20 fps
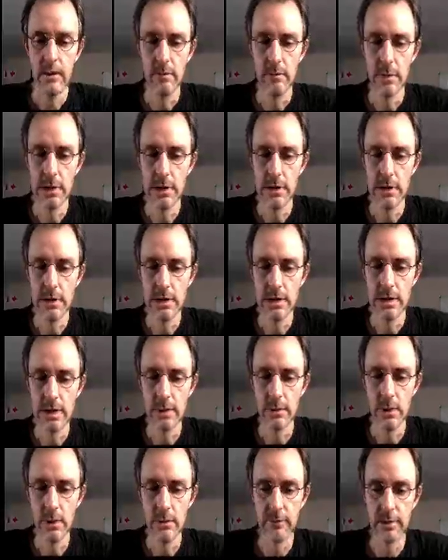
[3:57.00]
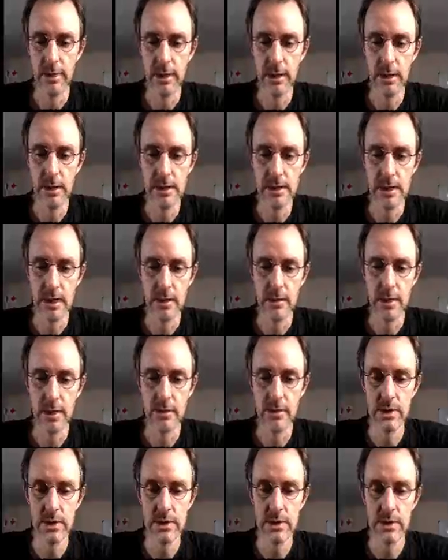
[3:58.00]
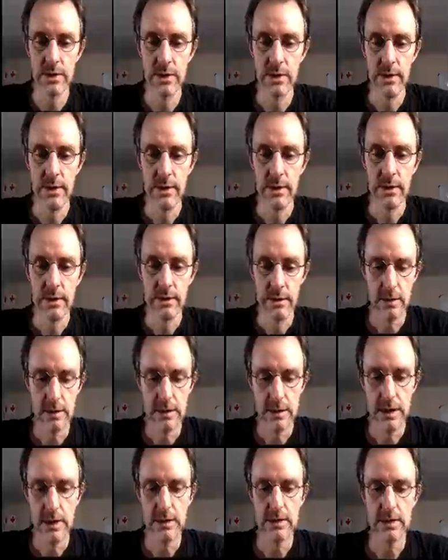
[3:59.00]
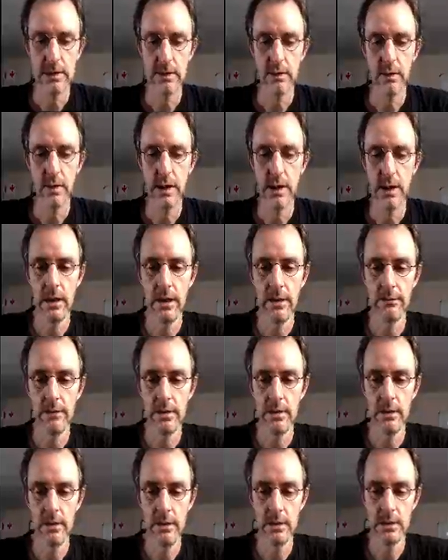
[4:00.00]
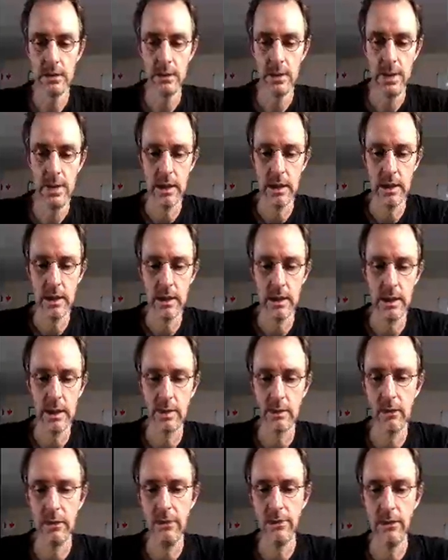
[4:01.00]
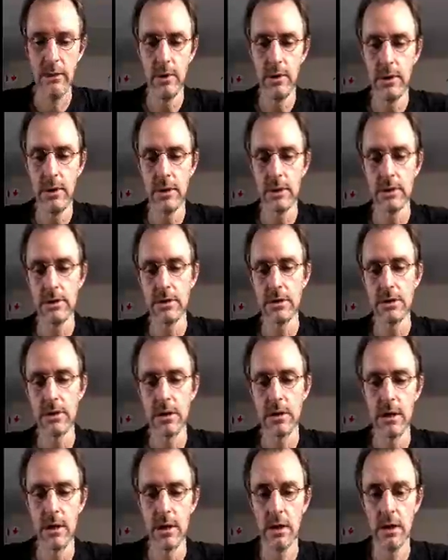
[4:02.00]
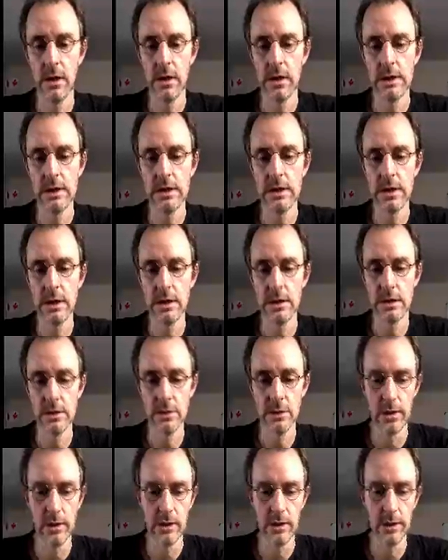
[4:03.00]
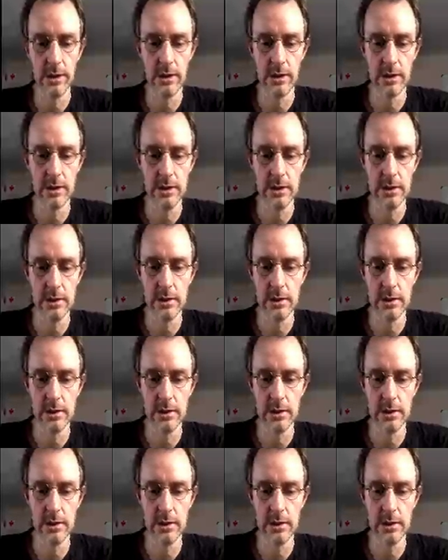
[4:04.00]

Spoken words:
this number over here, this IP address, because that's what I have to use when I connect. If you're in Linux, you're just going to SSH to your local host.